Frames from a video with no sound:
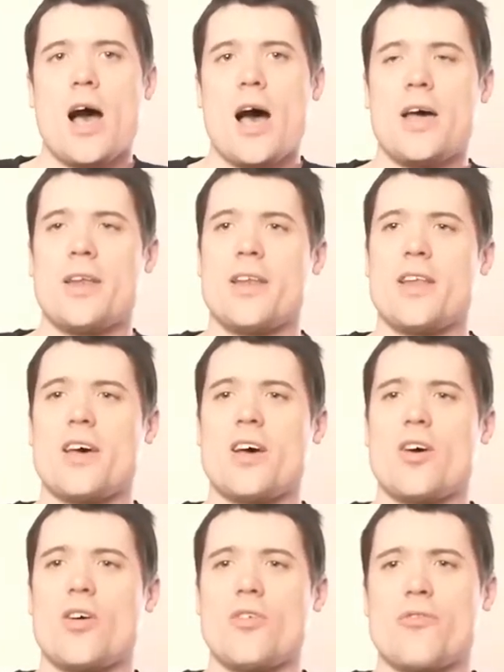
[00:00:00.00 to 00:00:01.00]
And
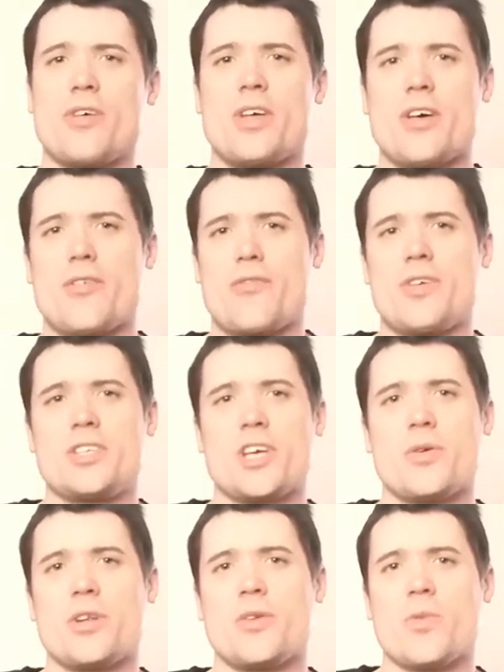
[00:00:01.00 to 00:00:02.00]

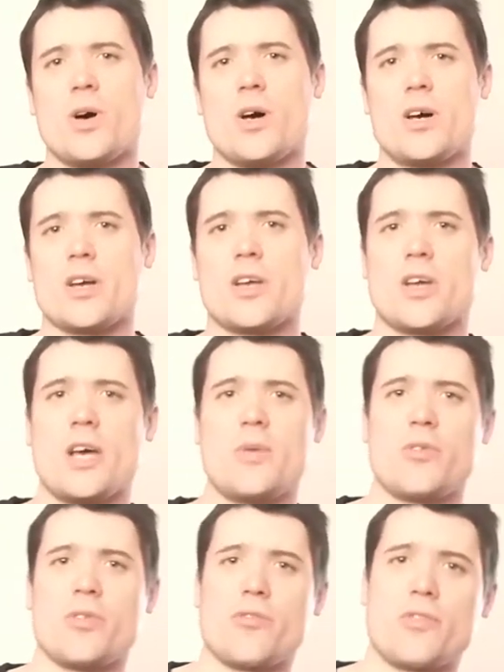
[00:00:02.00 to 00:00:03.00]
physio didn't work,
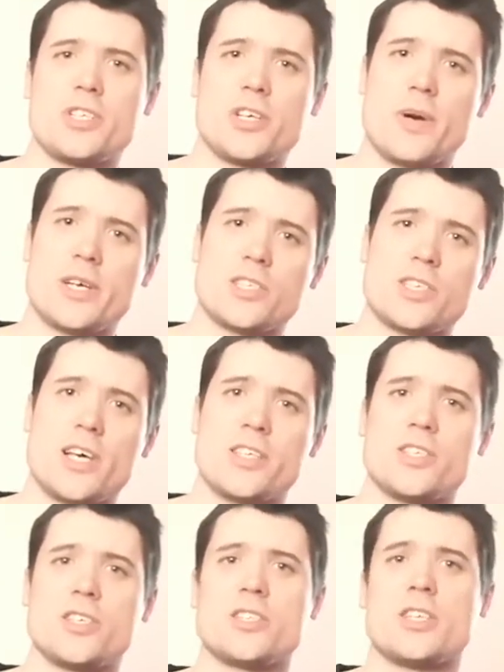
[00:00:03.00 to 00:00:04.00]
doing the physio
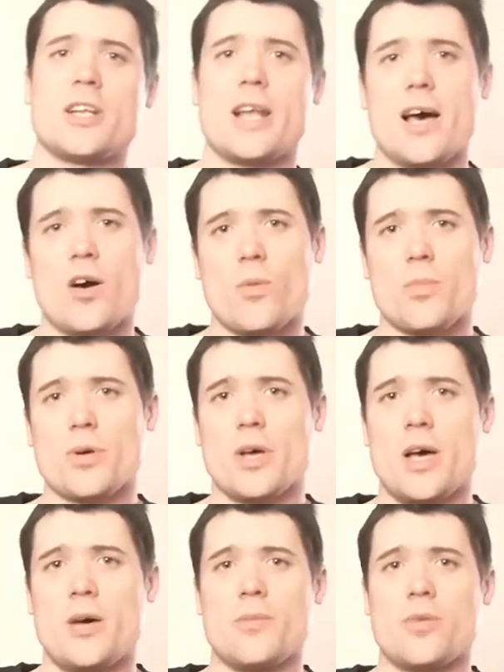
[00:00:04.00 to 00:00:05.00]
exercises didn't help
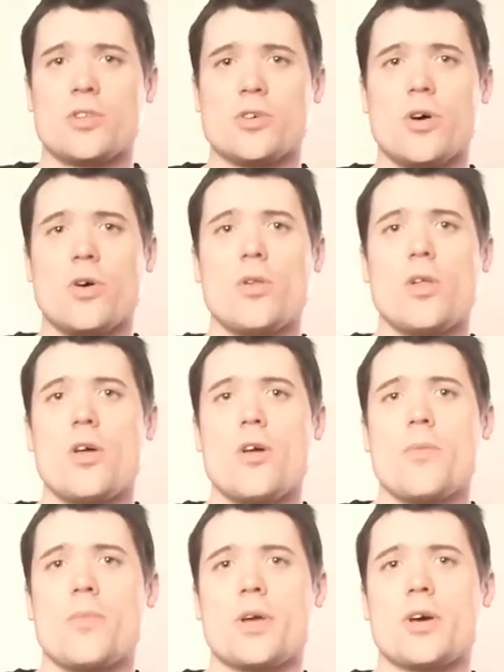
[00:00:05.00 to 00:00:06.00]
at all
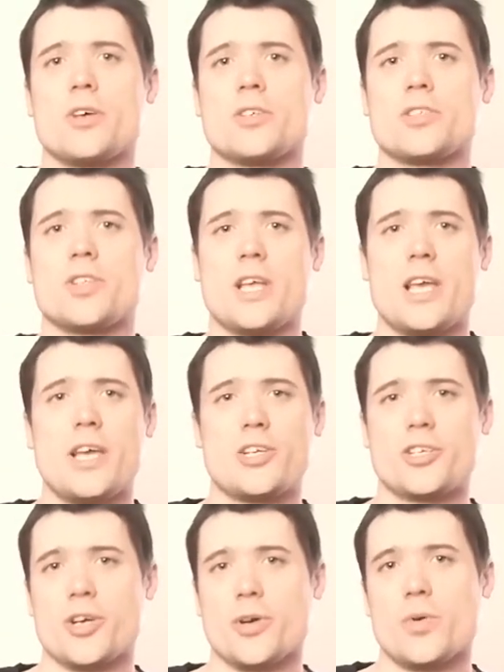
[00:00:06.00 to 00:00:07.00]
because the
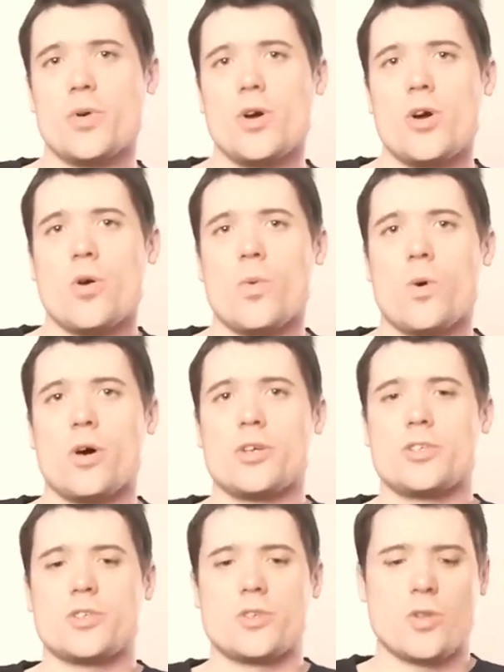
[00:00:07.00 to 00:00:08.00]
issue
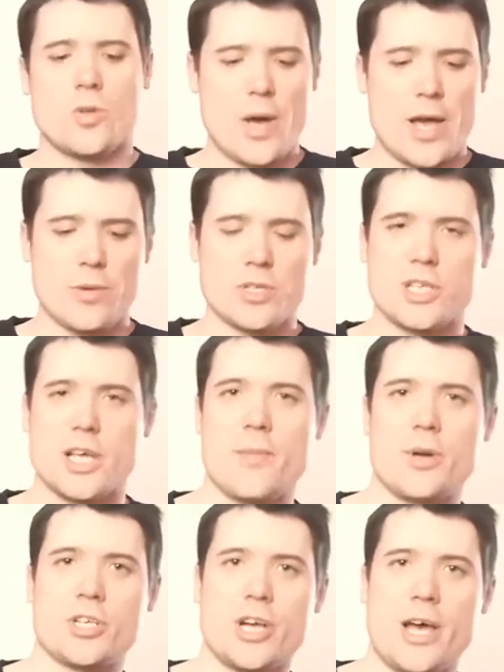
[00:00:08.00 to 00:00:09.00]
was the way I was sat
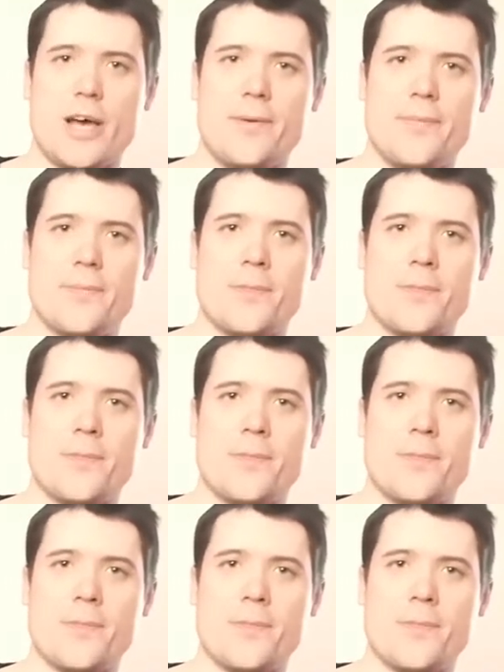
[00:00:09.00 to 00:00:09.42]
in my chair.